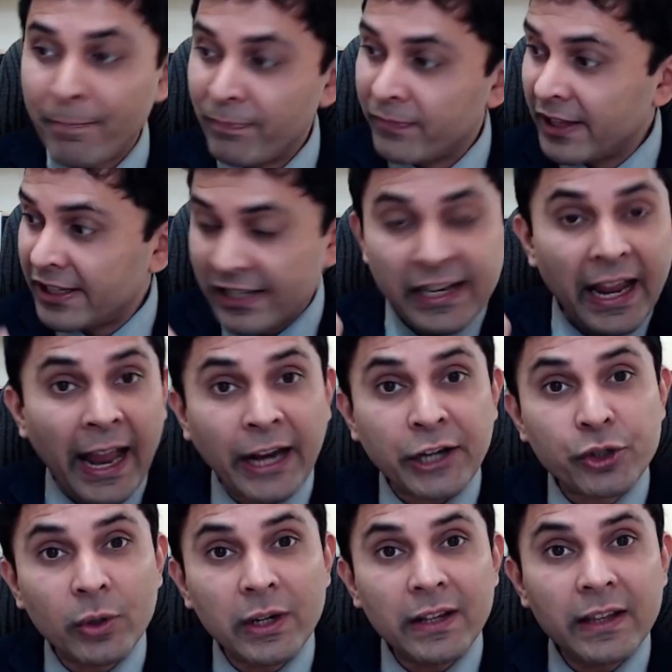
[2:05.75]
This is
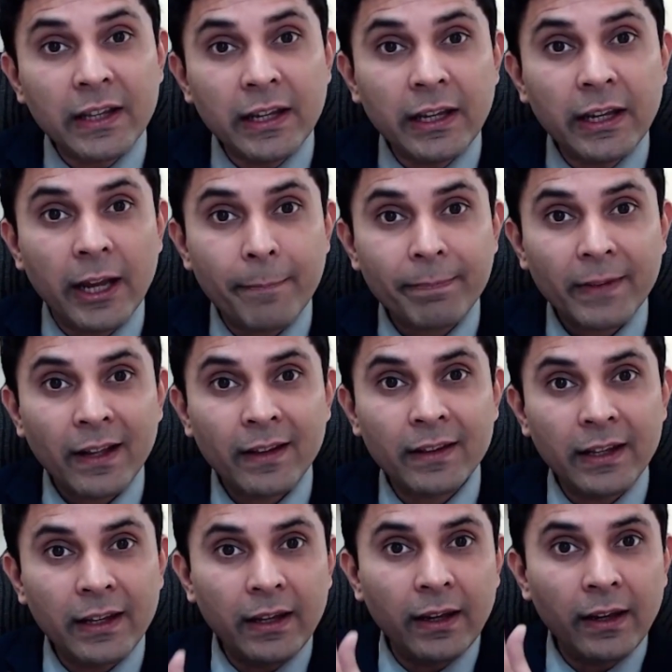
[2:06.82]
actually
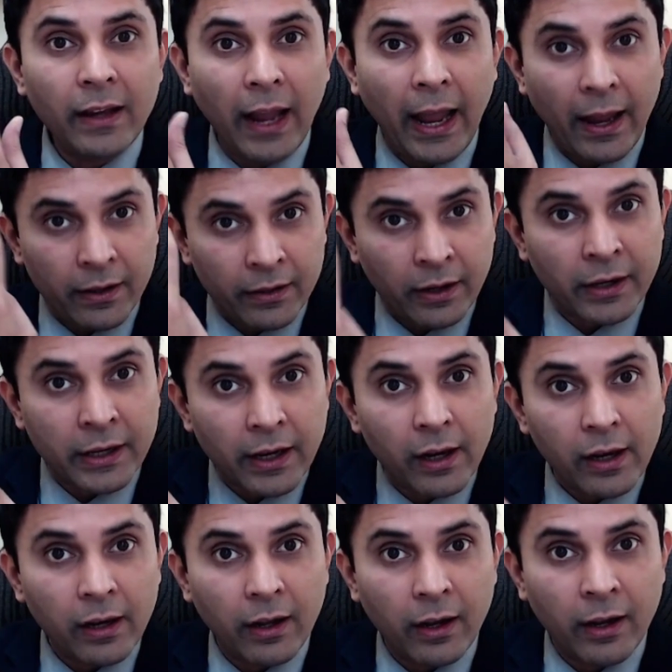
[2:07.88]
the
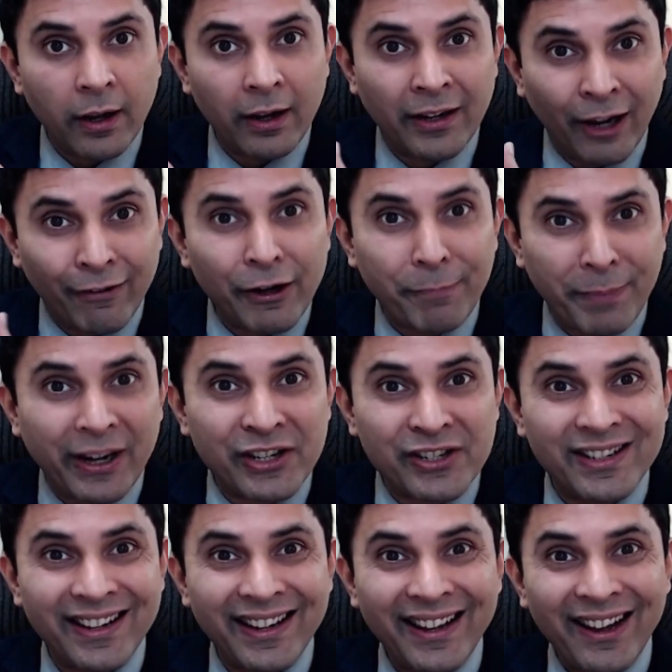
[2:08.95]
real cover
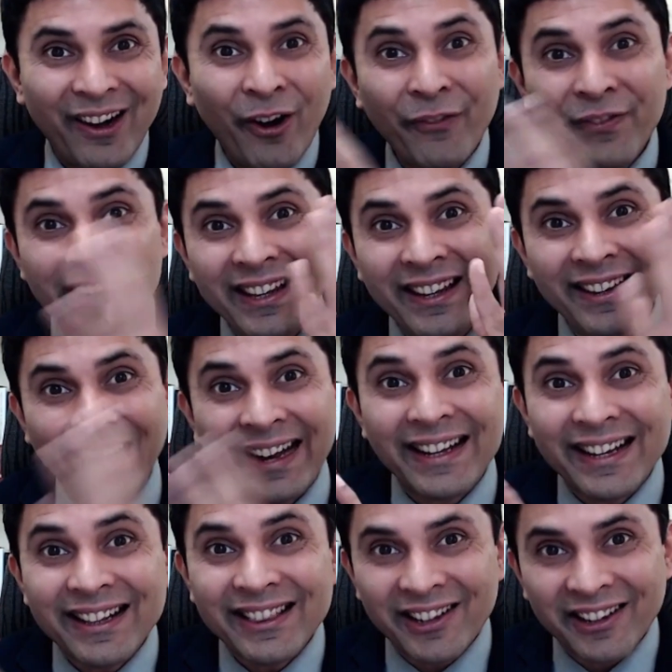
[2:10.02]
page of the
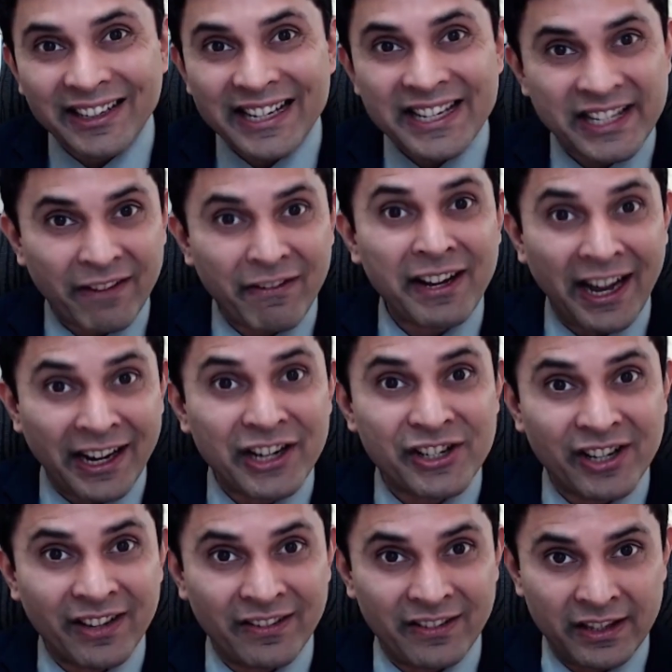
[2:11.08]
1937
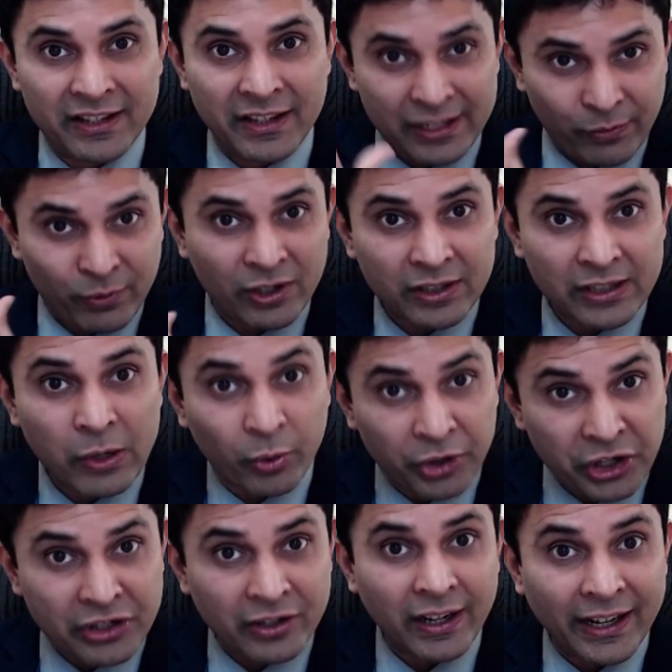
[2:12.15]
edition. This was the
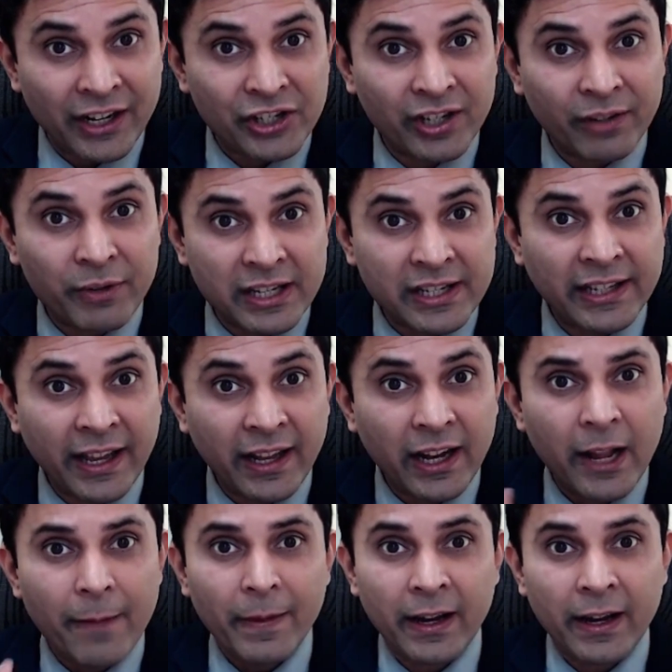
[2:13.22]
original edition which is there.